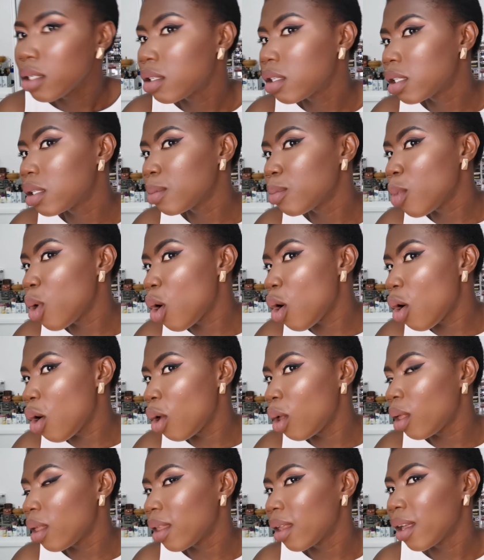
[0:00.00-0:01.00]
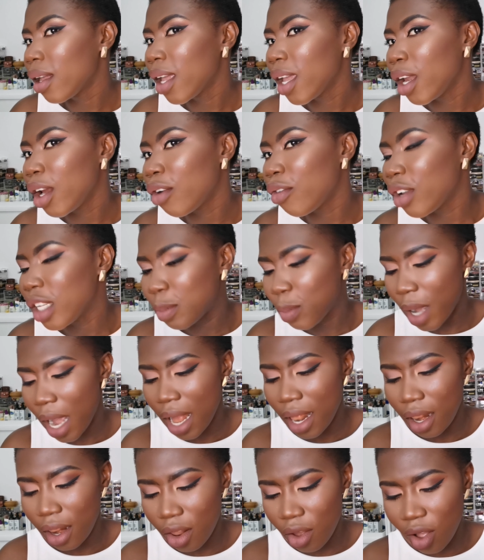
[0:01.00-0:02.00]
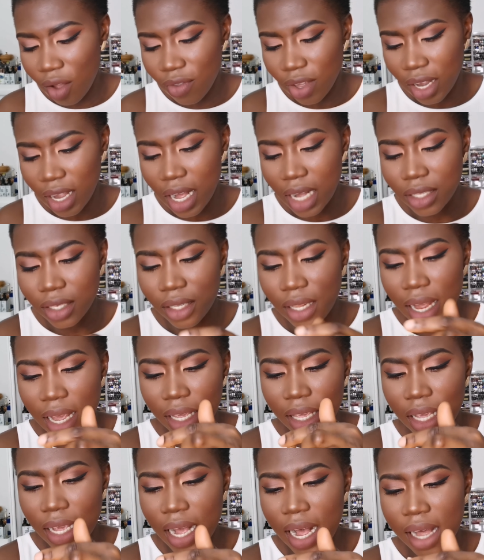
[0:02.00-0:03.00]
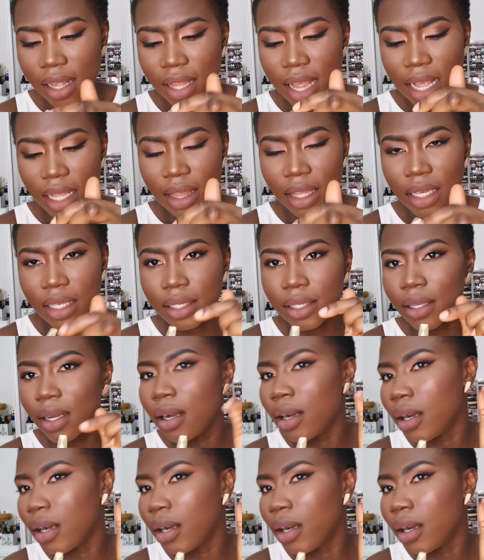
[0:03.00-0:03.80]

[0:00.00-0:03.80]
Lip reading: small earrings, but I love the kind of like, it had like this